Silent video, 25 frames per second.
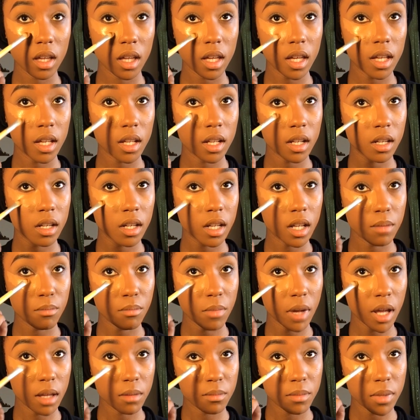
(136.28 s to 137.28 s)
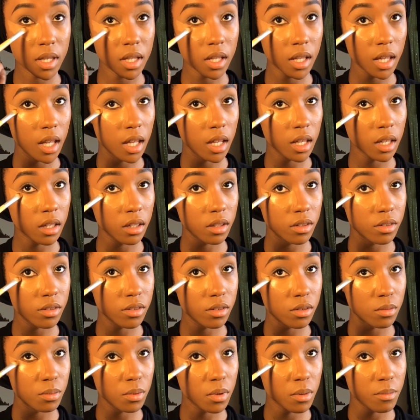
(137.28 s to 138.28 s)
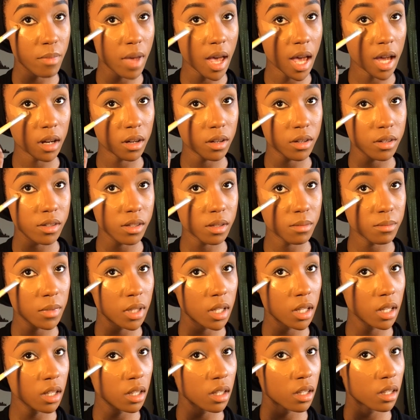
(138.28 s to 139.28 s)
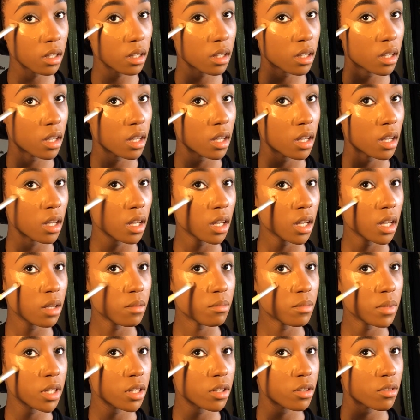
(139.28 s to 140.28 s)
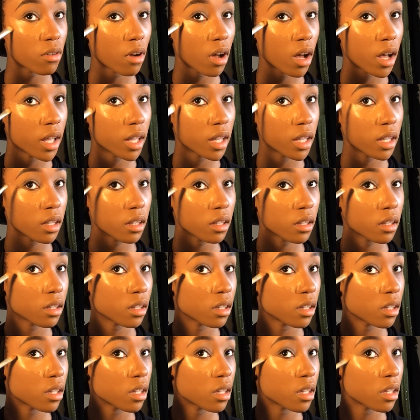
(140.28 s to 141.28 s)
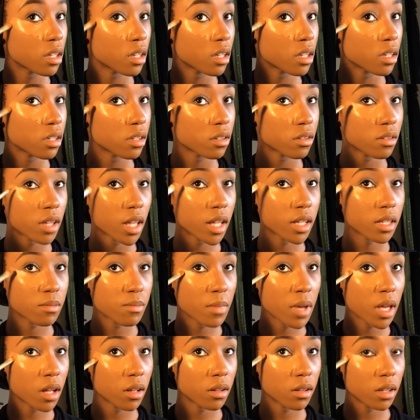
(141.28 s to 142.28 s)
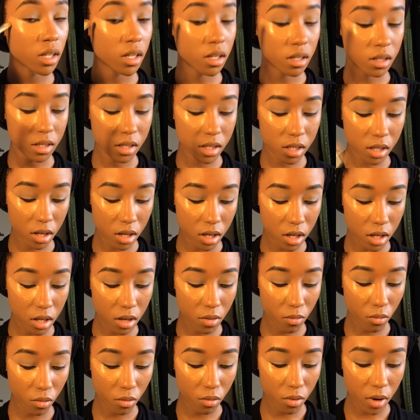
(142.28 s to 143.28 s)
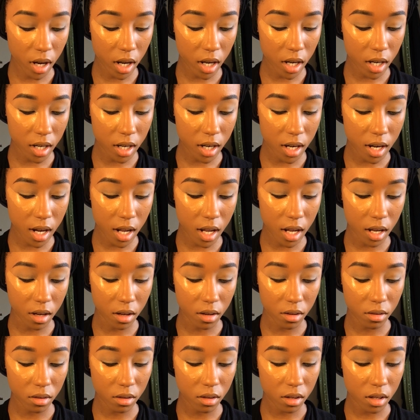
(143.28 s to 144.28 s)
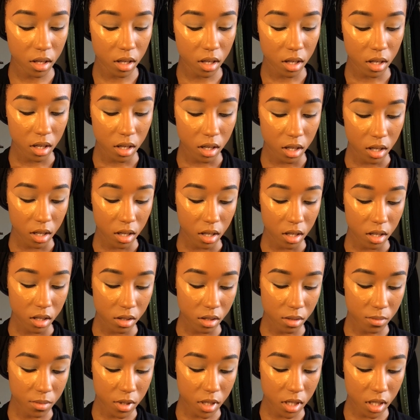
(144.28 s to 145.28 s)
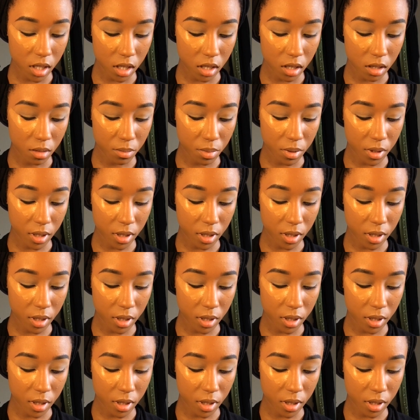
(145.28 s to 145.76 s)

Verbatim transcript: and it might be like super matte or something and be drying. So that's my only concern right now. So I'm just gonna